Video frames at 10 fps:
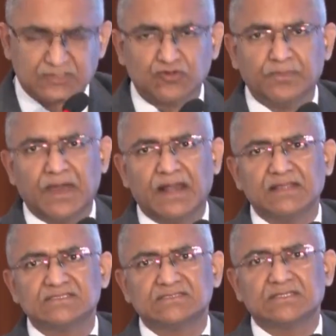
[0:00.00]
to
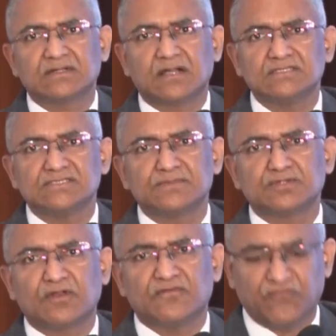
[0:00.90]
balance the
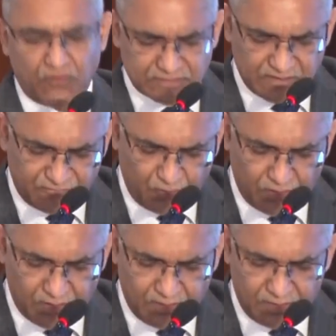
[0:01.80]
consumption of fossil fuel